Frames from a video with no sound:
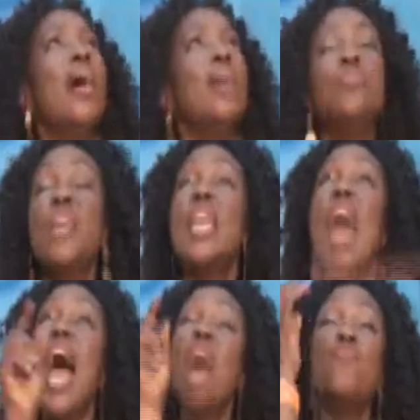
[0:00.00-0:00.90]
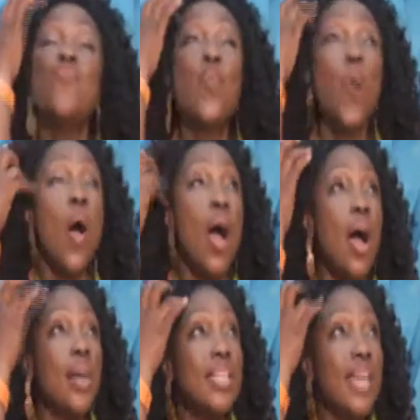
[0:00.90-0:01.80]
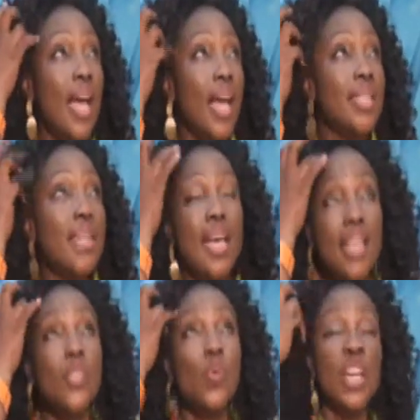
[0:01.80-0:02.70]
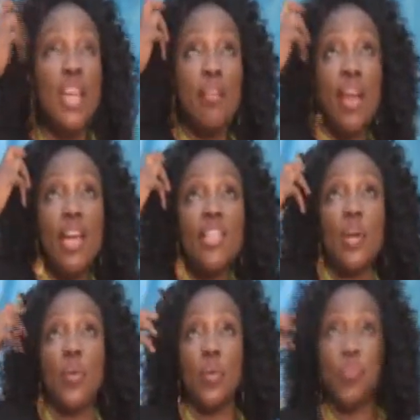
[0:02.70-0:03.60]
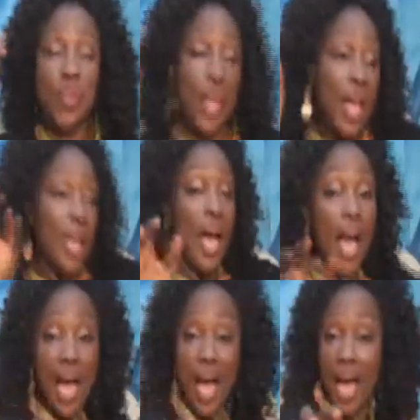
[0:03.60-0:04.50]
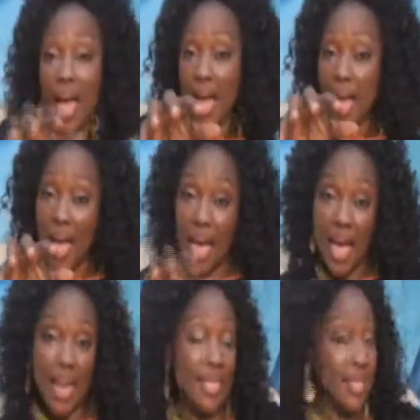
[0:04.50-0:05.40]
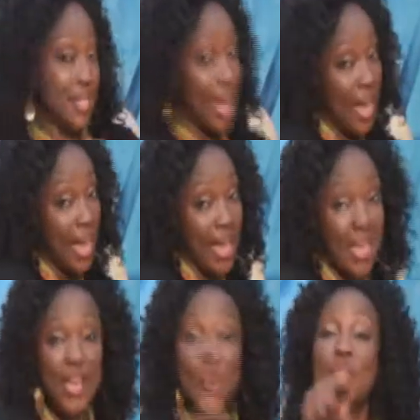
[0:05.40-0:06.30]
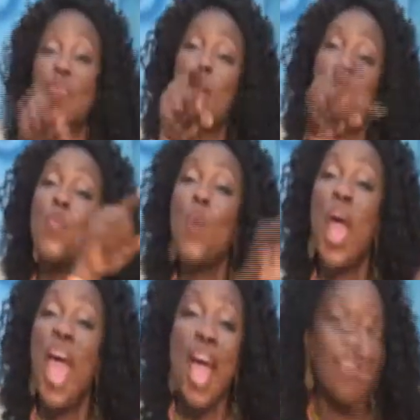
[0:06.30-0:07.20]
Then I have one, yes. There's one in a reggae genre. God is taking you somewhere,